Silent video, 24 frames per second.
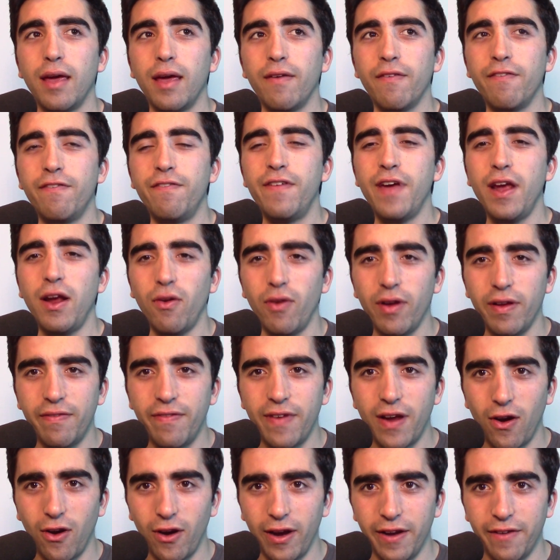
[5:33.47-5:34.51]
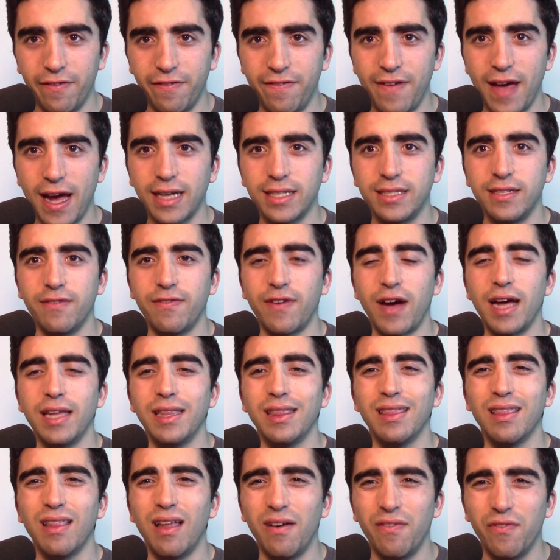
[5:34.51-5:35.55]
Very, very effective. I
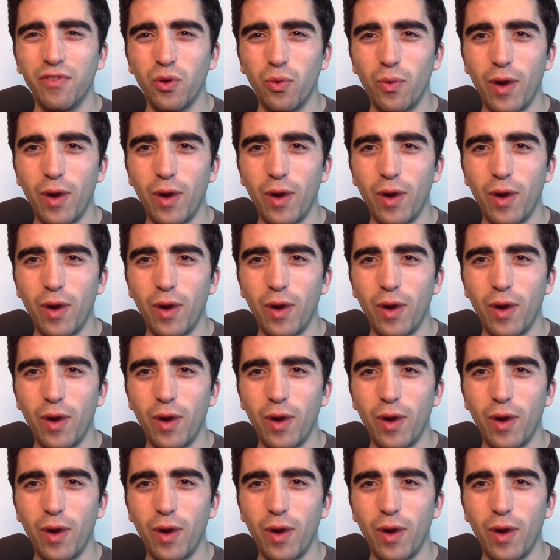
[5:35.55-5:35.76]
love the